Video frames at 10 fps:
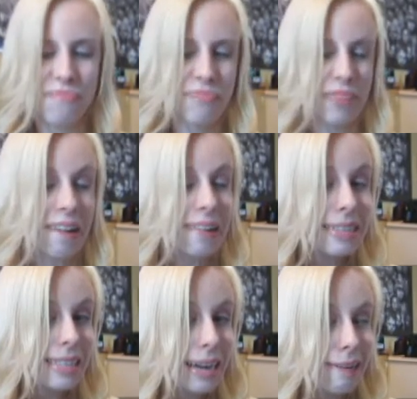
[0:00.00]
I gotta
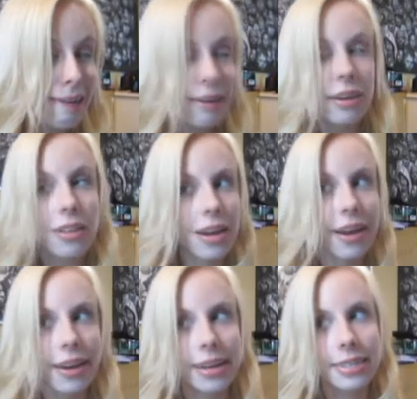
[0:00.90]
say, not gonna
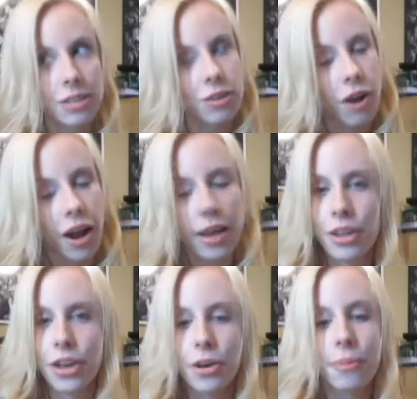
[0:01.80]
lie, I did cry a little